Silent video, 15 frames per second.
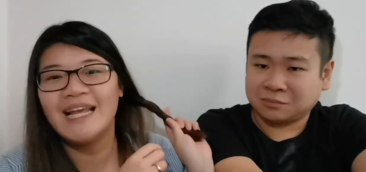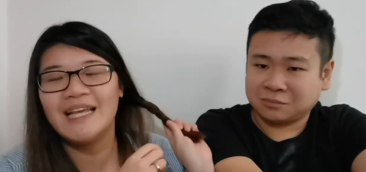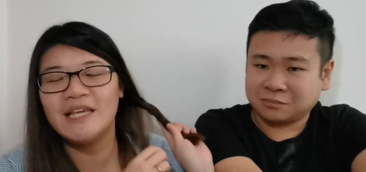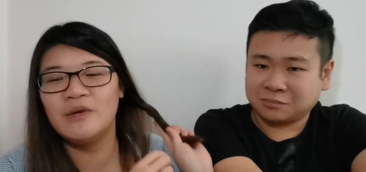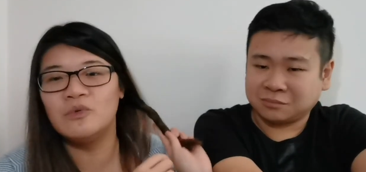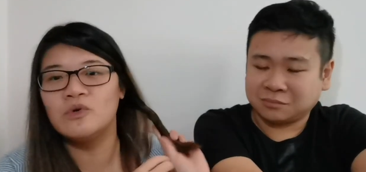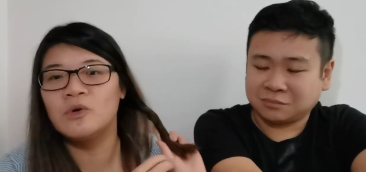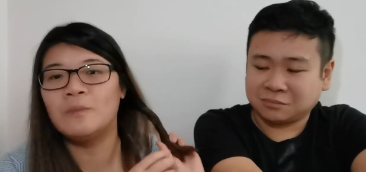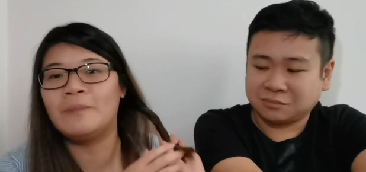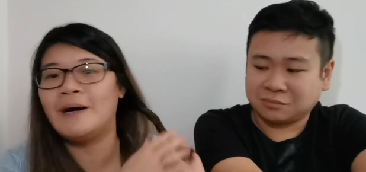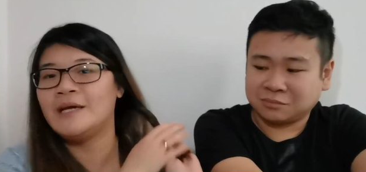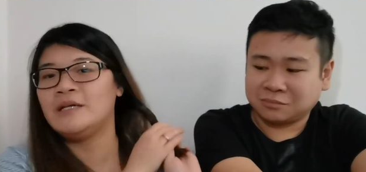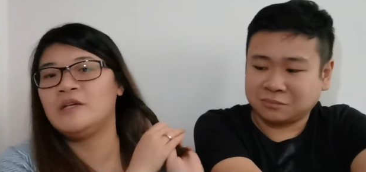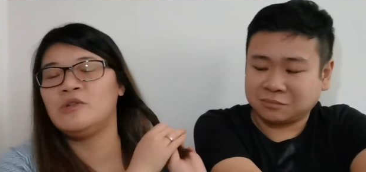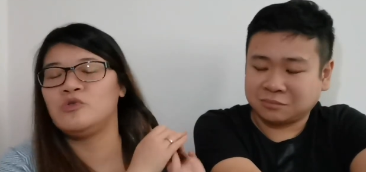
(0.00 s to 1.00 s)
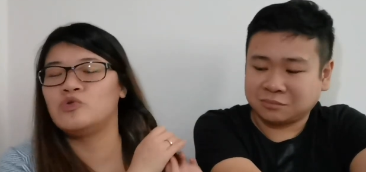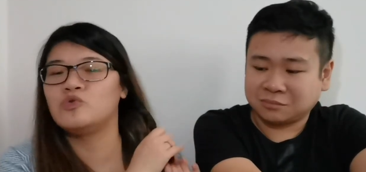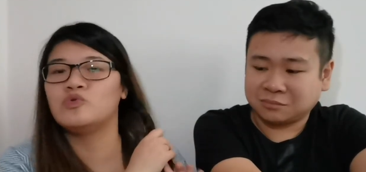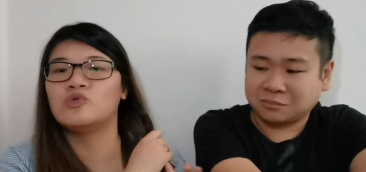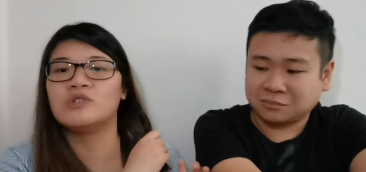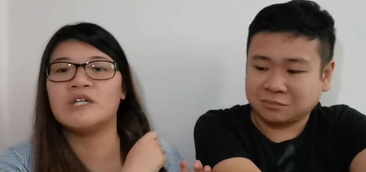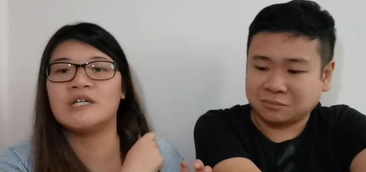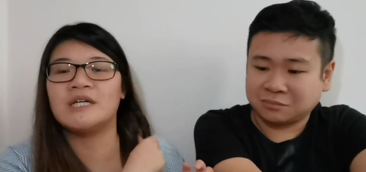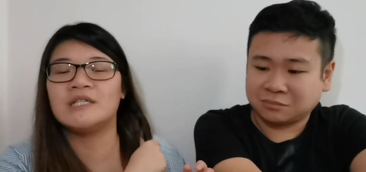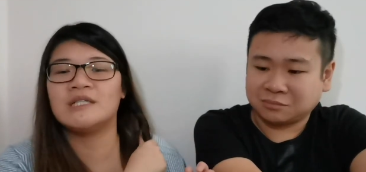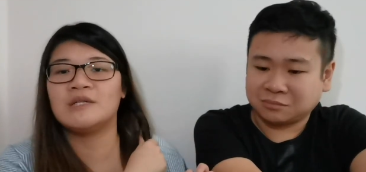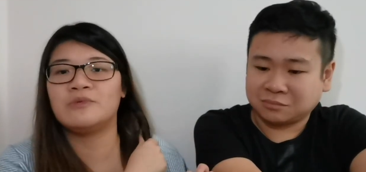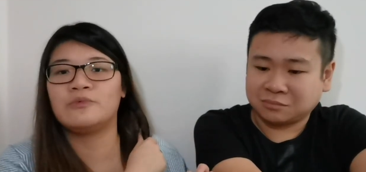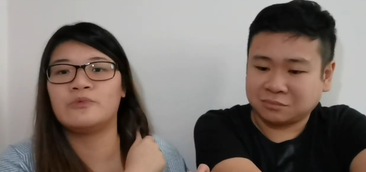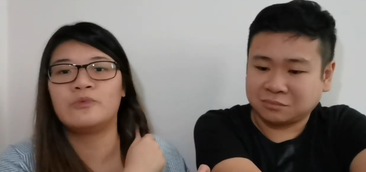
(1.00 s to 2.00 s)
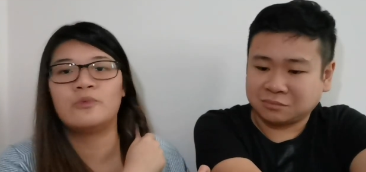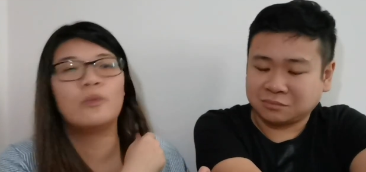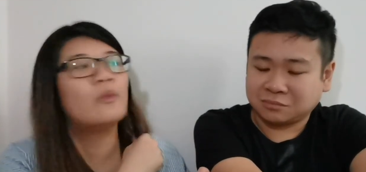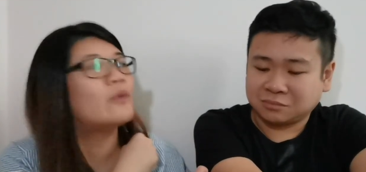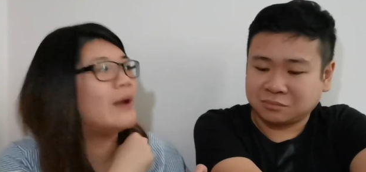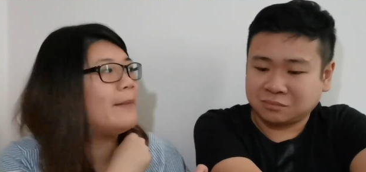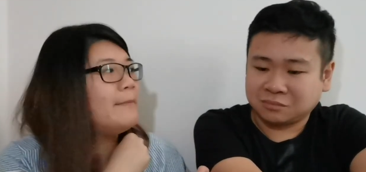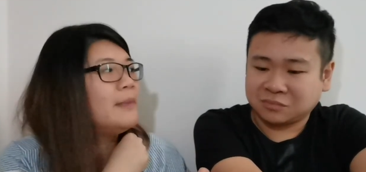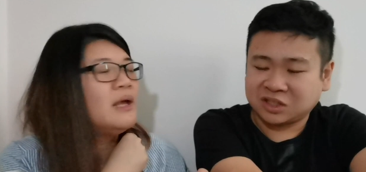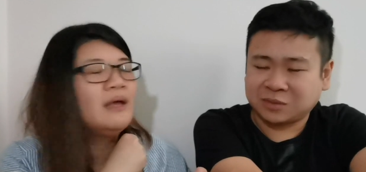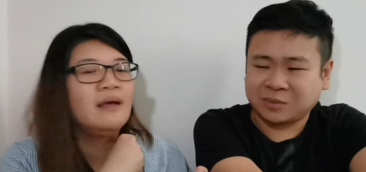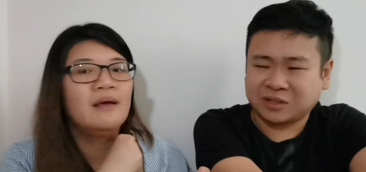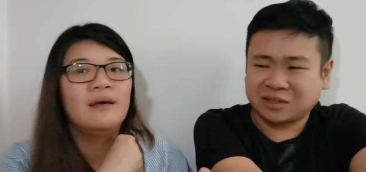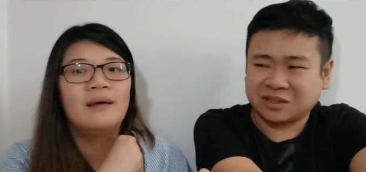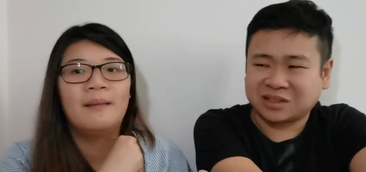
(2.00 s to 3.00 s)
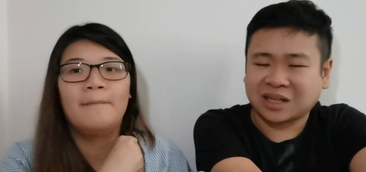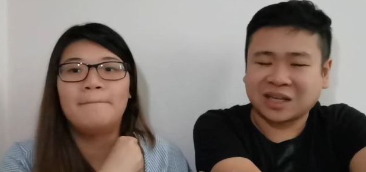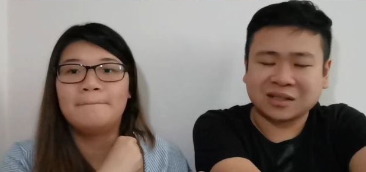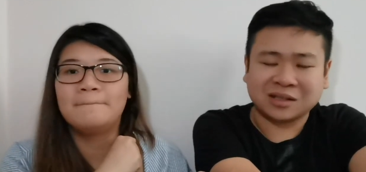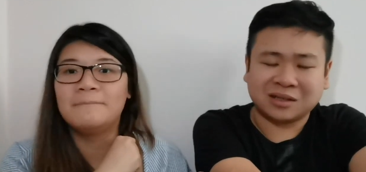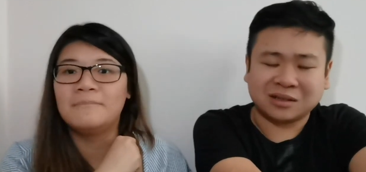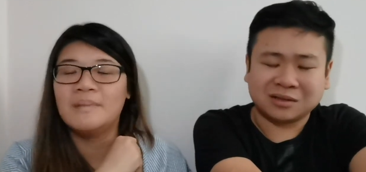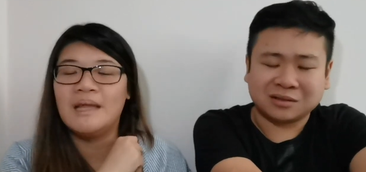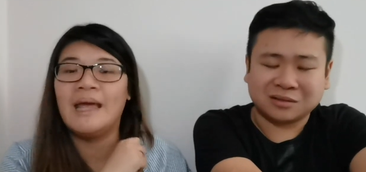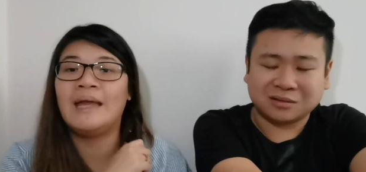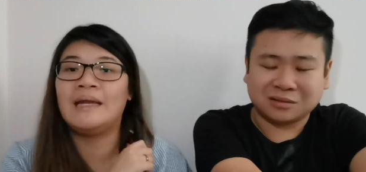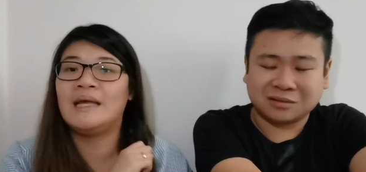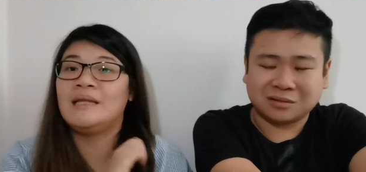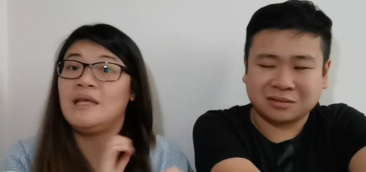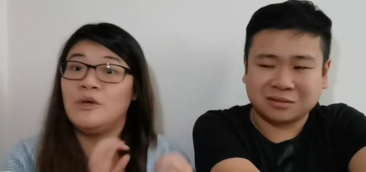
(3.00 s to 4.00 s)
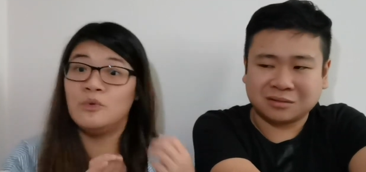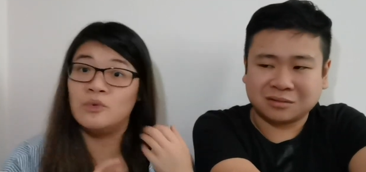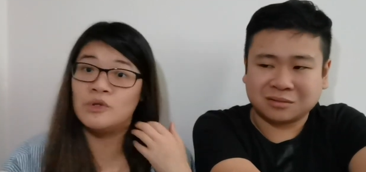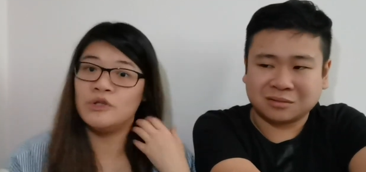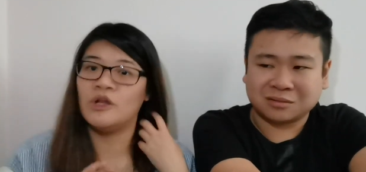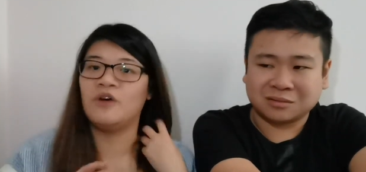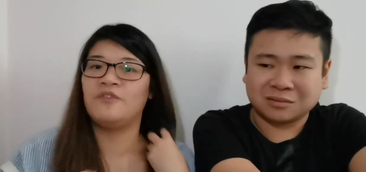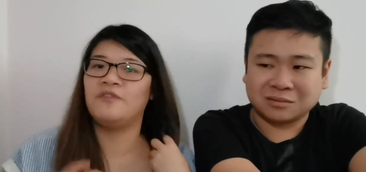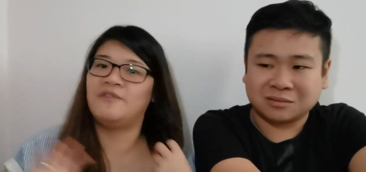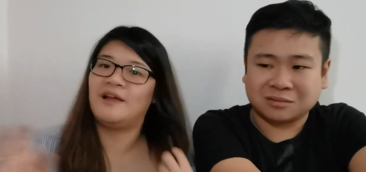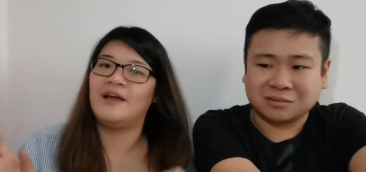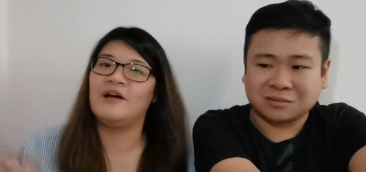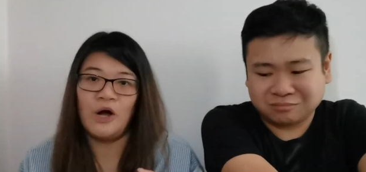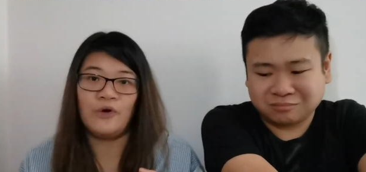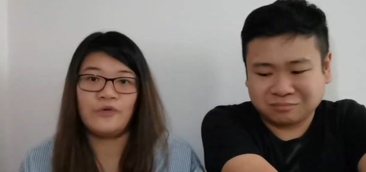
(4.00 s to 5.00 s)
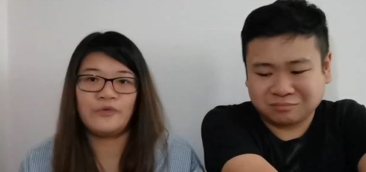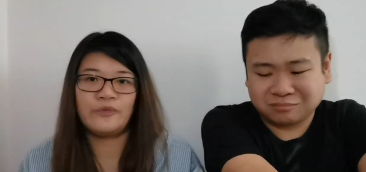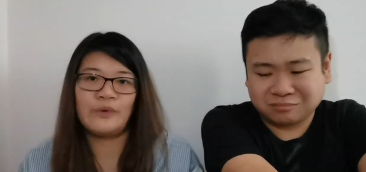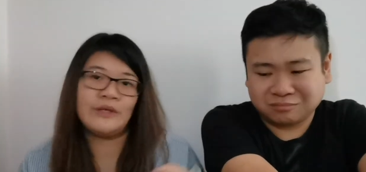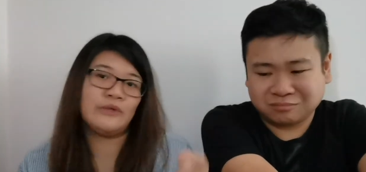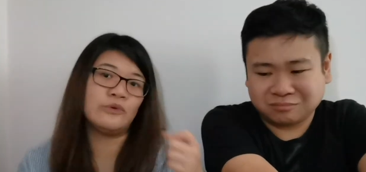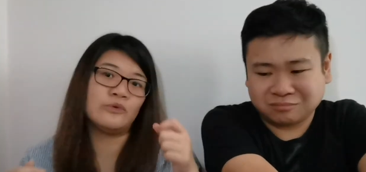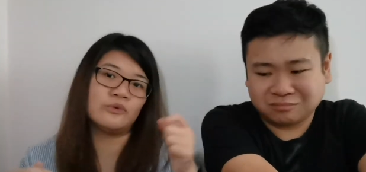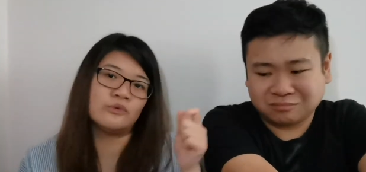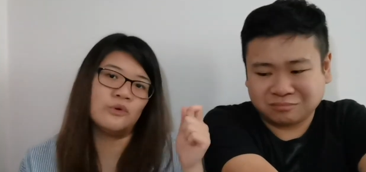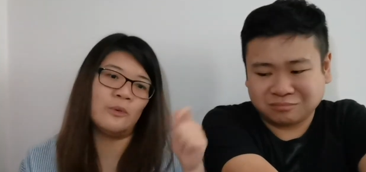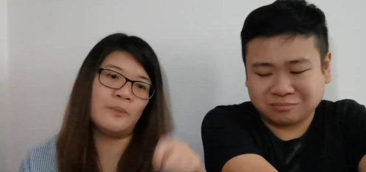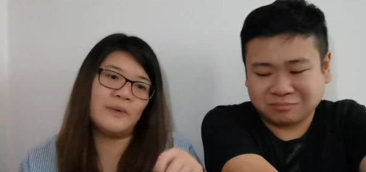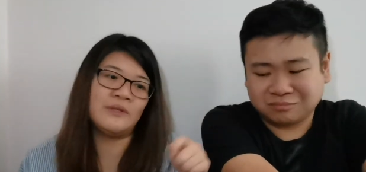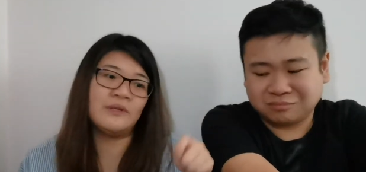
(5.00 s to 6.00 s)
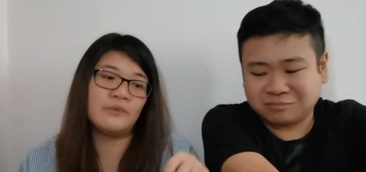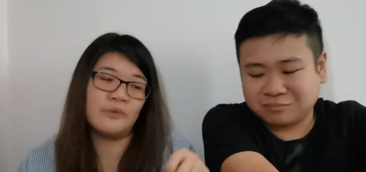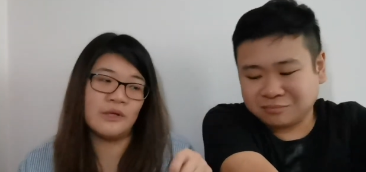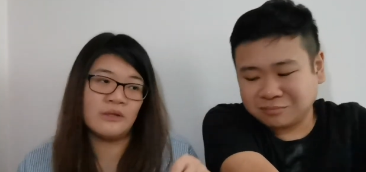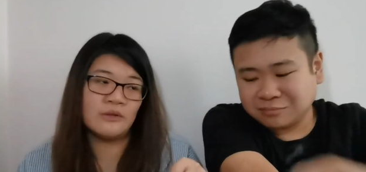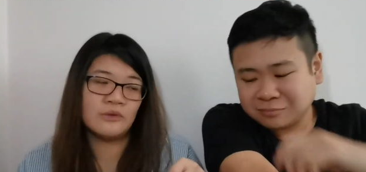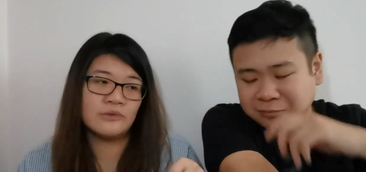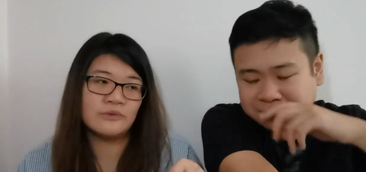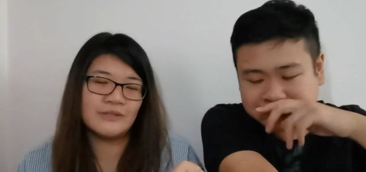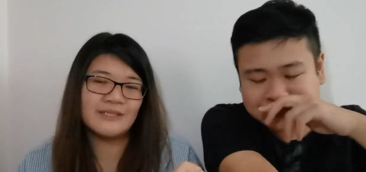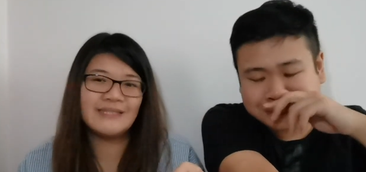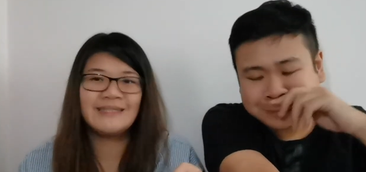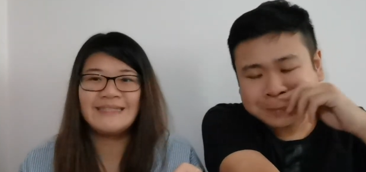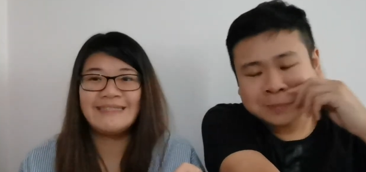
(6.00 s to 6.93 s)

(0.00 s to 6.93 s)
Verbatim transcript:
Speaker 1: then it will bind into the curtain wrap. Just make sure it's tighter, and then it will not fly off when you open the windows.